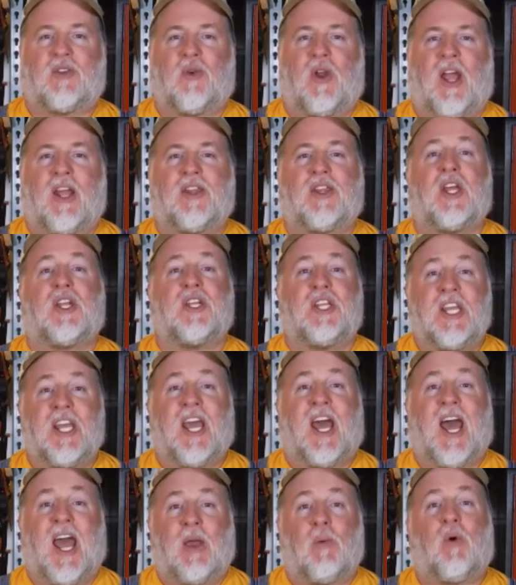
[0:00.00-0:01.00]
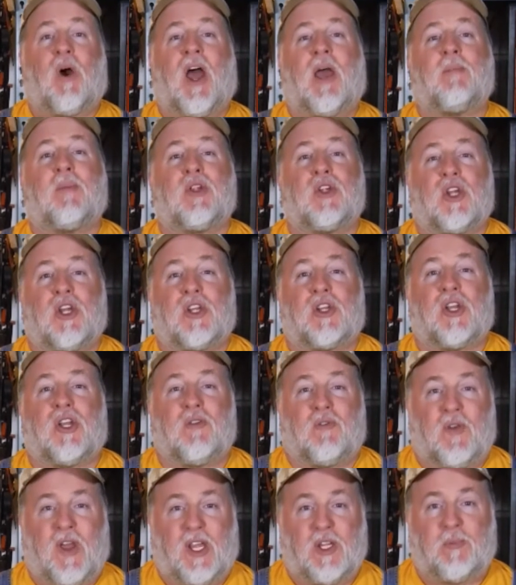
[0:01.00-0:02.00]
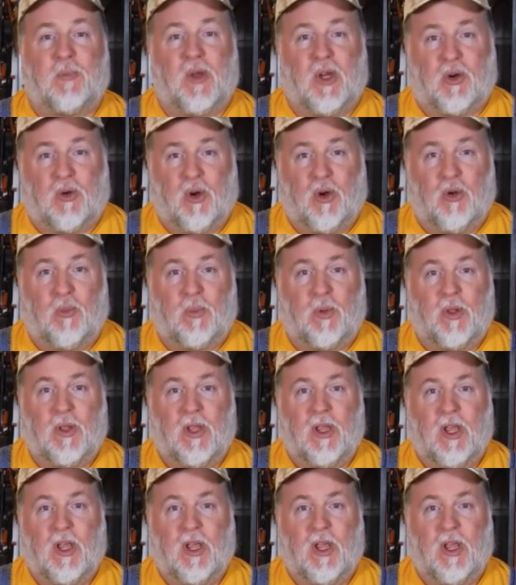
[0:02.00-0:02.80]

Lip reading: right, the DIY Magician Facebook group.